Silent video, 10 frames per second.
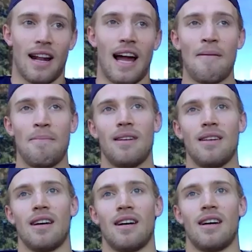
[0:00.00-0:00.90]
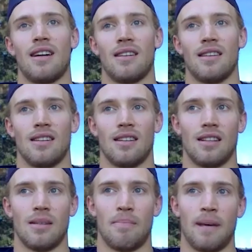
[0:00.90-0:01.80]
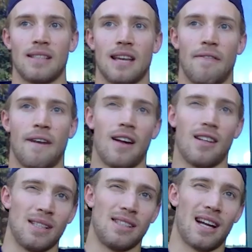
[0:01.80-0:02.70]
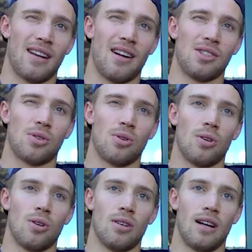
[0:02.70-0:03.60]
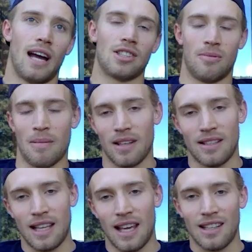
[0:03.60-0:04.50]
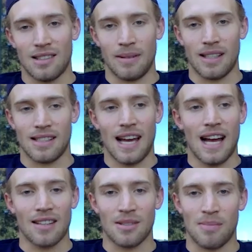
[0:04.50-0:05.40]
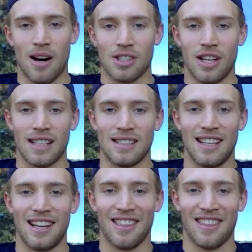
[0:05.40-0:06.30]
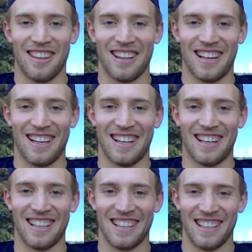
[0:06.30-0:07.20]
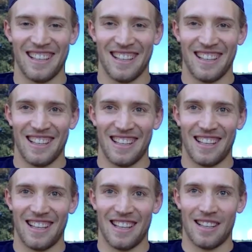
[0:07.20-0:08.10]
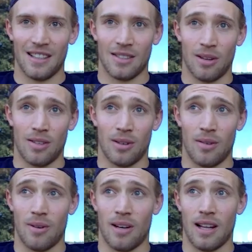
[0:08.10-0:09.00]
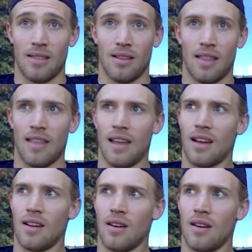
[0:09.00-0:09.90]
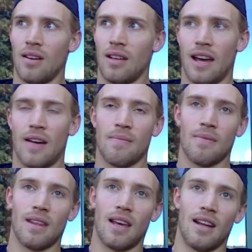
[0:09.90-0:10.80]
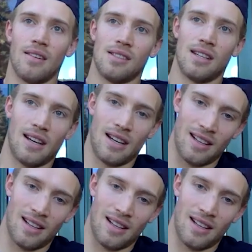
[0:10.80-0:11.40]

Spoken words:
It happened the Big Ten finals my second year at school. I actually remember the date to be exact. It's March 19th, 2021, I think. Yeah. And it was